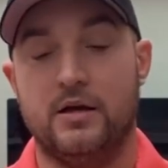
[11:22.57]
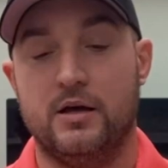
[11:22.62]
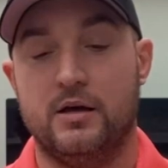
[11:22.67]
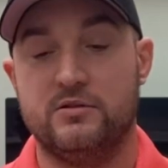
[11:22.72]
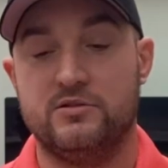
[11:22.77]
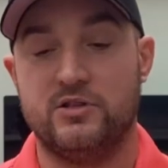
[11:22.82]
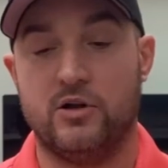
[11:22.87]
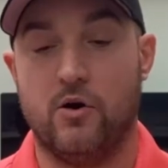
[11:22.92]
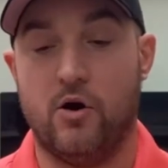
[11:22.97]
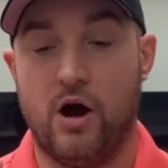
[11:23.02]

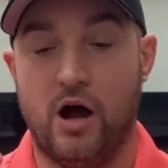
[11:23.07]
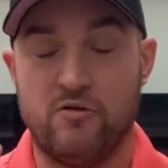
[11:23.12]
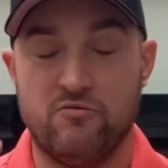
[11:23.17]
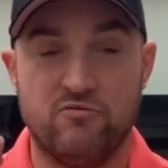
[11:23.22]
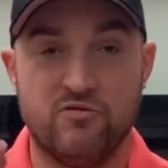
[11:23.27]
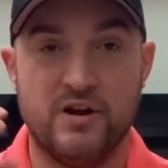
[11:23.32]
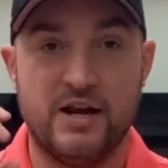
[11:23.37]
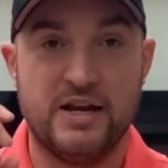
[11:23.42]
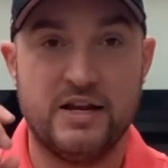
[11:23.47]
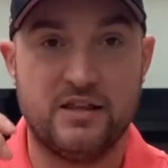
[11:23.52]
So I
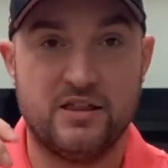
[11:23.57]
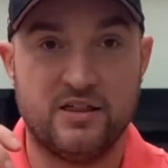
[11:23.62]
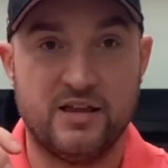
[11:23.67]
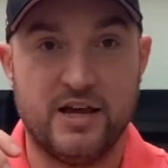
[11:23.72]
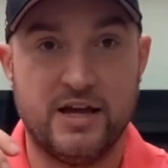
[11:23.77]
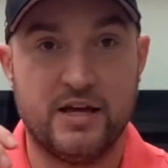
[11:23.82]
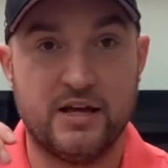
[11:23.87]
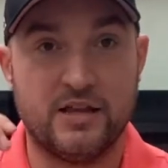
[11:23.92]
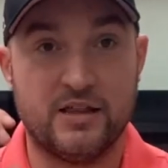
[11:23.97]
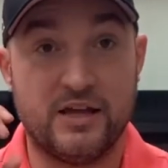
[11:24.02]
really
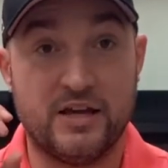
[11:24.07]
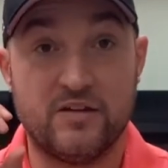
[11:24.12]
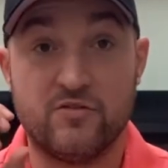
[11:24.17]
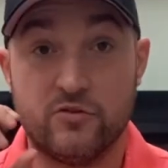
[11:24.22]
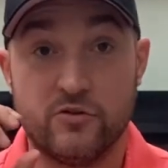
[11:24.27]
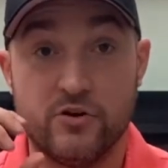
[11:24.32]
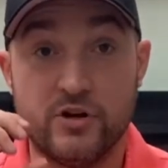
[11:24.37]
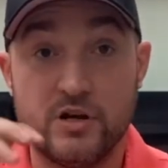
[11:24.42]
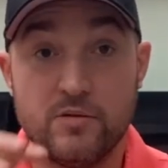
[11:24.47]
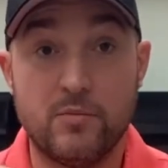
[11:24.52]
think that if
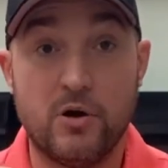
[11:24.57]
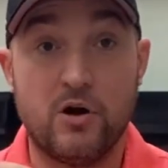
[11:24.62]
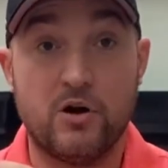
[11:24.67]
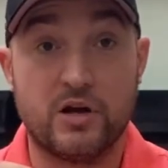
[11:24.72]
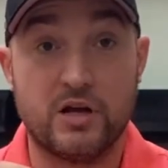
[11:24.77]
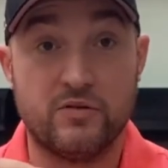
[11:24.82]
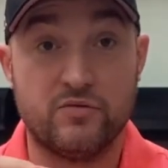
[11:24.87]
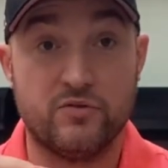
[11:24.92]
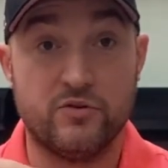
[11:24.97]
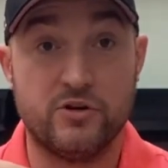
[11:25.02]
you're in the
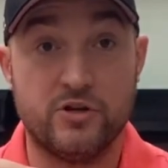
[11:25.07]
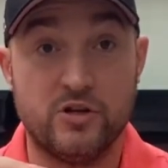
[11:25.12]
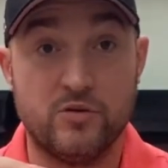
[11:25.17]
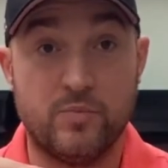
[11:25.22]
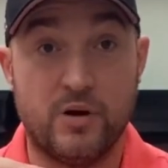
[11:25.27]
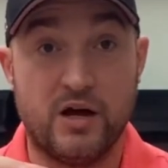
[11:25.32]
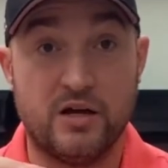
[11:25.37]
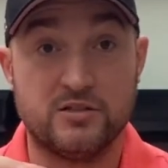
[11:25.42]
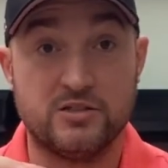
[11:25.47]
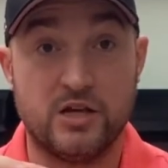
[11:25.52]
market for a new
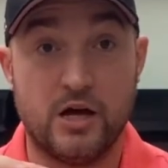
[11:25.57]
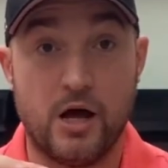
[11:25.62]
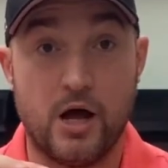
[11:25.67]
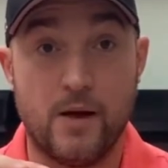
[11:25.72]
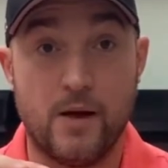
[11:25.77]
putter,